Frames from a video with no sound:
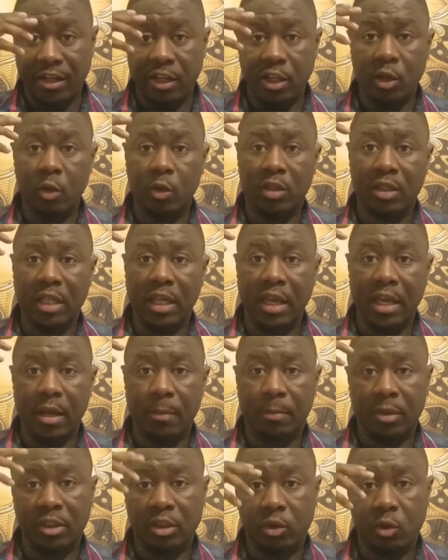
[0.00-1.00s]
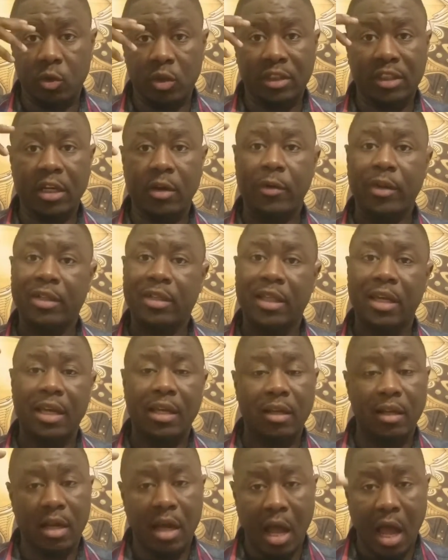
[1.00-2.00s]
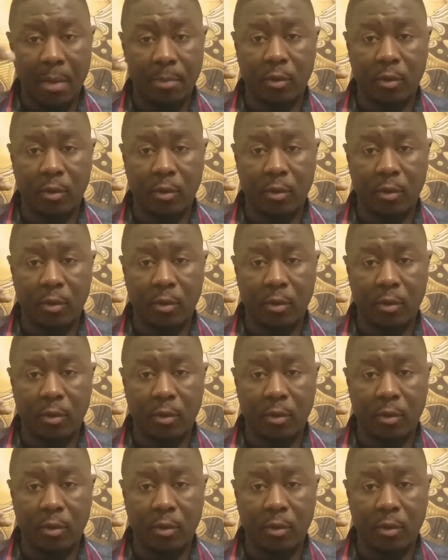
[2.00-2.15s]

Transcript: pineal gland, pituitary gland,